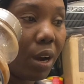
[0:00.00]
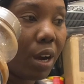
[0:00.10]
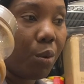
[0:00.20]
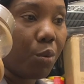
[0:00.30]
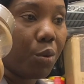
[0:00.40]

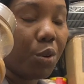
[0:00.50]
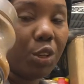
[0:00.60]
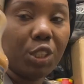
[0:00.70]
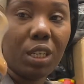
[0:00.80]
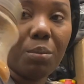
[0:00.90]
I will
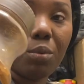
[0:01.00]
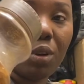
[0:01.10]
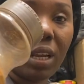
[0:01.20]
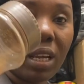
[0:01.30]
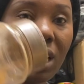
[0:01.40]
usually
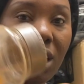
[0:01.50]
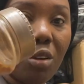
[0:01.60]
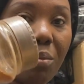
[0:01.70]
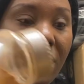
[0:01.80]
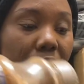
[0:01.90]
put like a
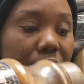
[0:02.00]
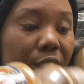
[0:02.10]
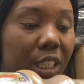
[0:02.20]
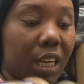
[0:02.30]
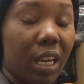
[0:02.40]
little bit of
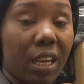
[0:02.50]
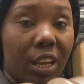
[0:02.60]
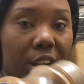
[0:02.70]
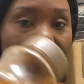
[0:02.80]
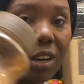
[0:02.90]
shake in
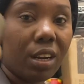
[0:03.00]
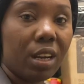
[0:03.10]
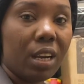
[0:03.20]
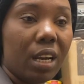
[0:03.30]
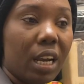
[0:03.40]
here
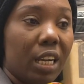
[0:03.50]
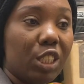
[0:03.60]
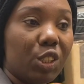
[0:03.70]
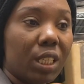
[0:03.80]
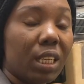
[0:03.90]

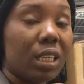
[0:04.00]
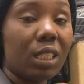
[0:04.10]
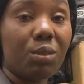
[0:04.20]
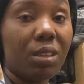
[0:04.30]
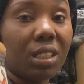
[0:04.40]
and drink it.
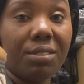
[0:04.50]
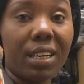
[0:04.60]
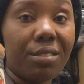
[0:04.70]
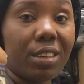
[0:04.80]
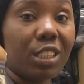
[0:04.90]
This one is
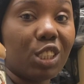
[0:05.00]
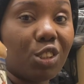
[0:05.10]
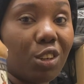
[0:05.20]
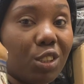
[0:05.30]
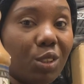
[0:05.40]
very, very
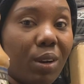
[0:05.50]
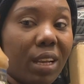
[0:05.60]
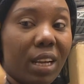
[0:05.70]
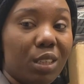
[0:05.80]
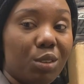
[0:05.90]
strong. So I
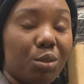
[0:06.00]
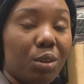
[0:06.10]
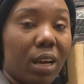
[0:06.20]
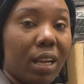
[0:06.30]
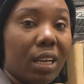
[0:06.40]
can't do
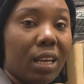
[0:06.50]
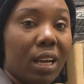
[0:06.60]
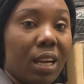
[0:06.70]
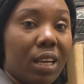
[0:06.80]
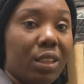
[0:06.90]
like
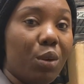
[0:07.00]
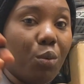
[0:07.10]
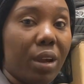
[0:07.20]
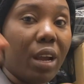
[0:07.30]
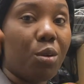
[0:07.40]
the
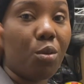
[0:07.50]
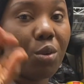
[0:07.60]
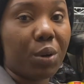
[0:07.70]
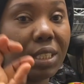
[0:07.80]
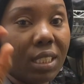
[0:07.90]
way I go
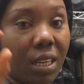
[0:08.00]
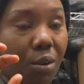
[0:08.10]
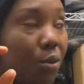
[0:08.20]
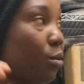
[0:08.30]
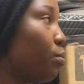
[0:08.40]
crazy at
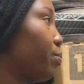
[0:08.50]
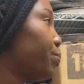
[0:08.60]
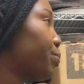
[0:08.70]
home.